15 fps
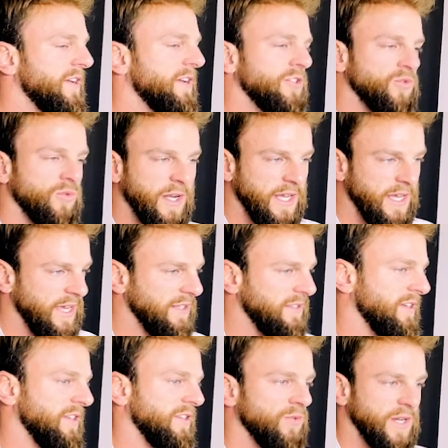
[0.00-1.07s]

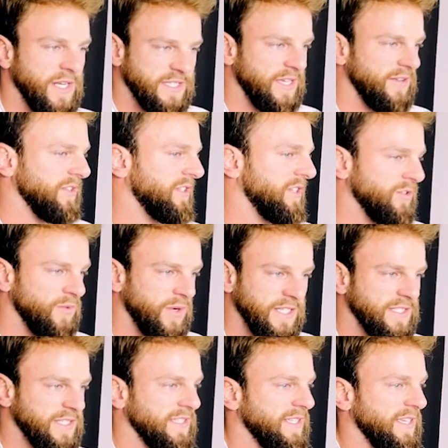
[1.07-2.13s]
2018, 2017,
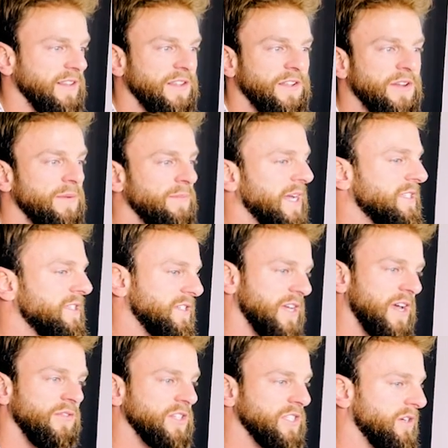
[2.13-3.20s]
2016, literally messaged
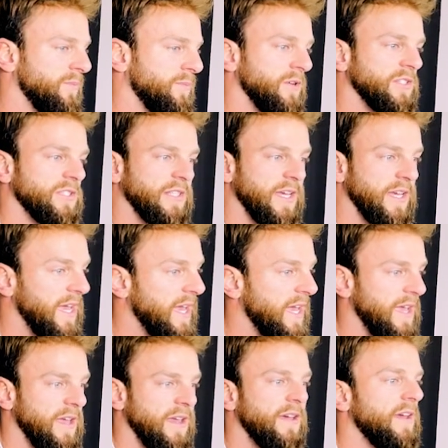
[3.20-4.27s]
every single person like,
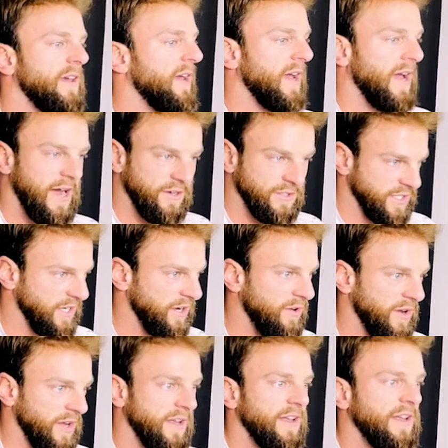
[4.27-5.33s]
hey, how's it
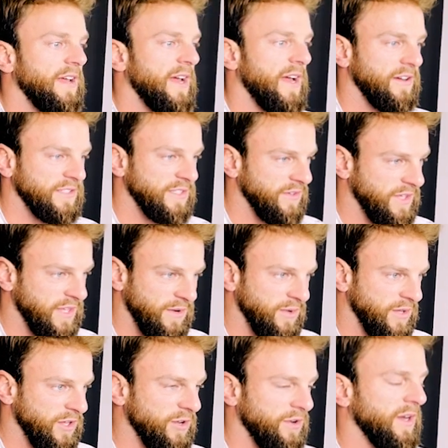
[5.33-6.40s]
going? How's everything
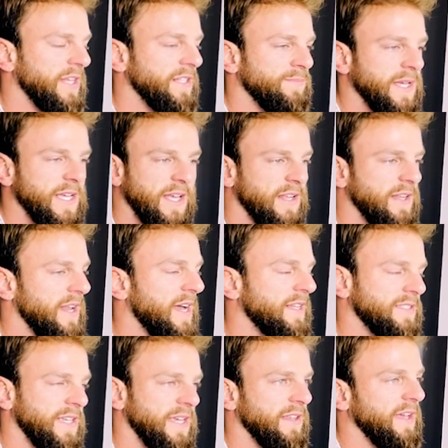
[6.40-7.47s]
with you? And not
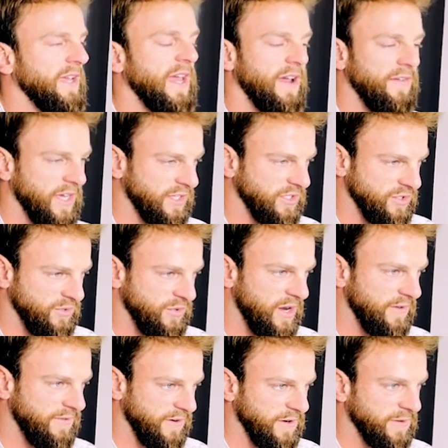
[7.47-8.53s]
saying like, hey, I've got this new
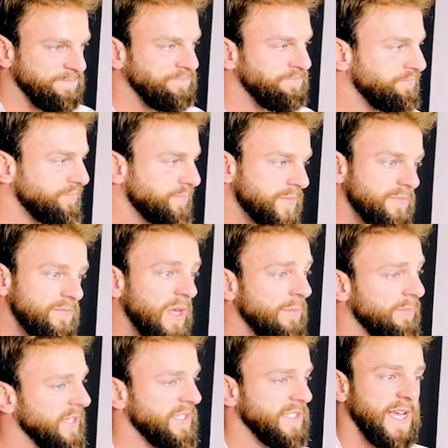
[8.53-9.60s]
offer,
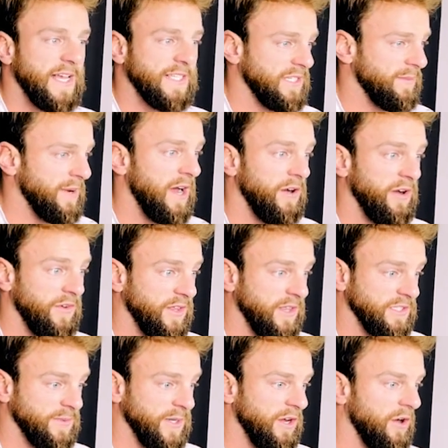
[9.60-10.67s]
but just asking how
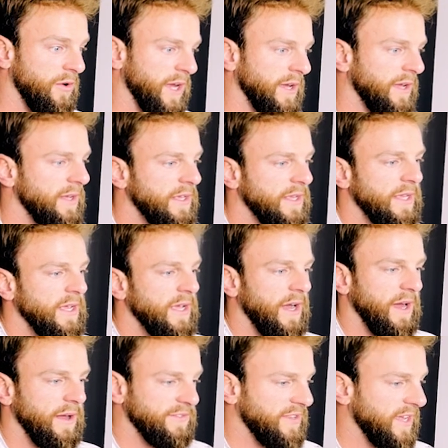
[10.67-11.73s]
everything's been going.
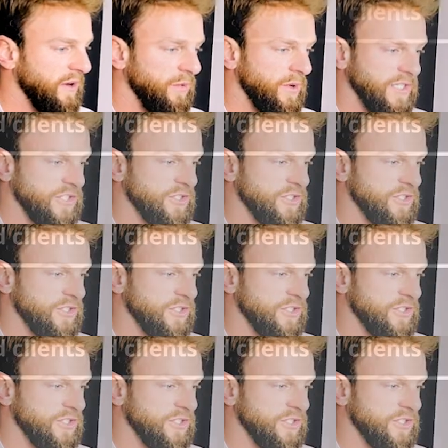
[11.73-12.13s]
The second one is